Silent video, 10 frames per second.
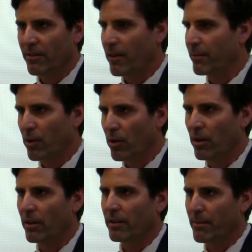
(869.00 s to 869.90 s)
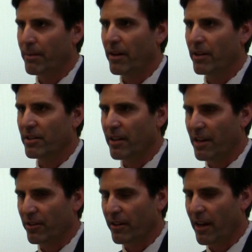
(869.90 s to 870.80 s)
from coal compared to
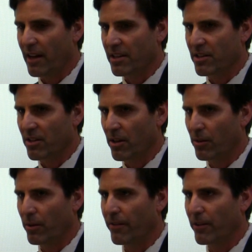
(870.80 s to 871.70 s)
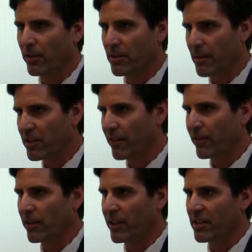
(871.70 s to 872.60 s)
natural gas. And so especially
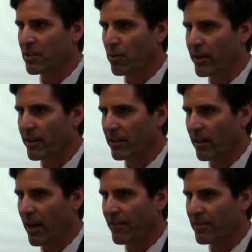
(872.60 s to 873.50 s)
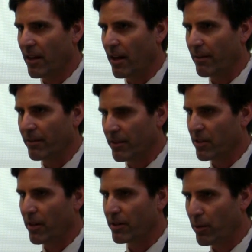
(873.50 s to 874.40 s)
if you look at the 20-year lifetime, the
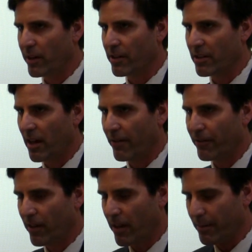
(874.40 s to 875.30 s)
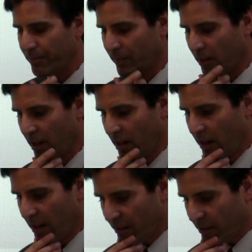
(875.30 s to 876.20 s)
20-year time frame,
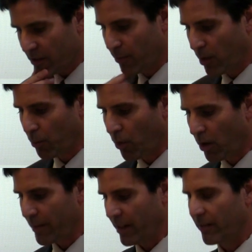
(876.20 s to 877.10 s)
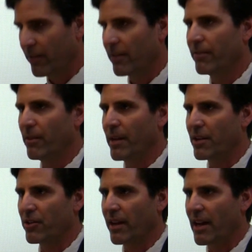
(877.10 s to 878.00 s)
there's more warming from
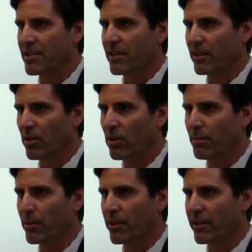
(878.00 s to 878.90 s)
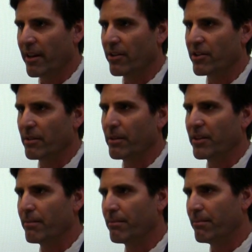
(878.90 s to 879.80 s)
natural gas than coal per unit energy,
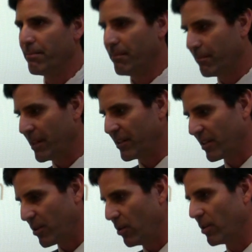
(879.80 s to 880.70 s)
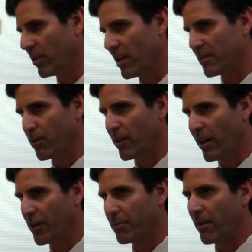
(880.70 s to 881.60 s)
but the coal caused
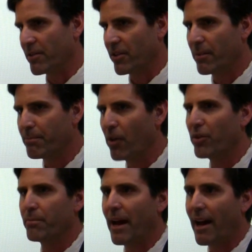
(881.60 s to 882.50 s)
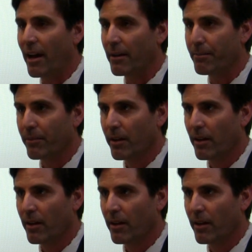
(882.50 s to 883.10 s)
more health problems. So they're both bad.